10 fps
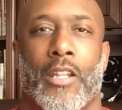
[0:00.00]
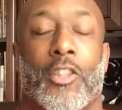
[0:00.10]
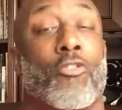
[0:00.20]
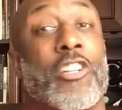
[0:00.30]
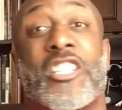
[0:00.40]

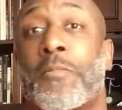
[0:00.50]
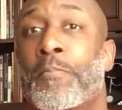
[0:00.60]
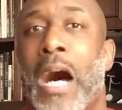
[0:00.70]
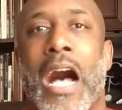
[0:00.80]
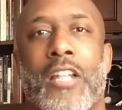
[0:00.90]
the
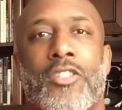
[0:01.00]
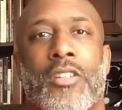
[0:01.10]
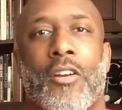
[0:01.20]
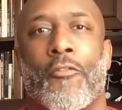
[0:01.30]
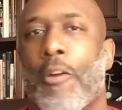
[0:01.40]

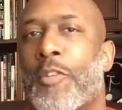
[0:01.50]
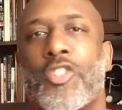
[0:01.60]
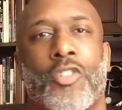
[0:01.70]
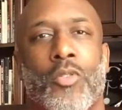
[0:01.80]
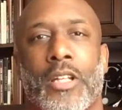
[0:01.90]
response from the
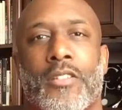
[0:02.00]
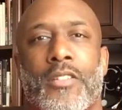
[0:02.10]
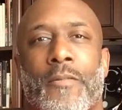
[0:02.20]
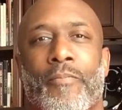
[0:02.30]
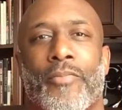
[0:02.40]
students.